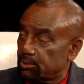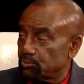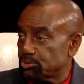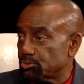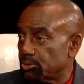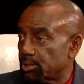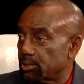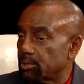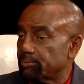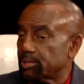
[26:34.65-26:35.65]
of what's going
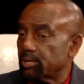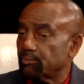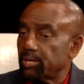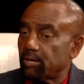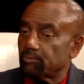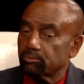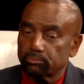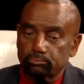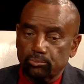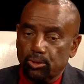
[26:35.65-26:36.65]
on because we have a
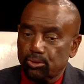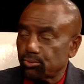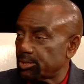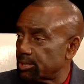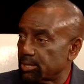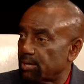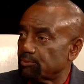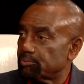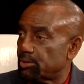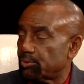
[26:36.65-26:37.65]
crooked
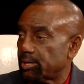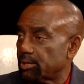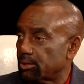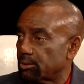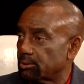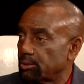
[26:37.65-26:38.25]
government right now.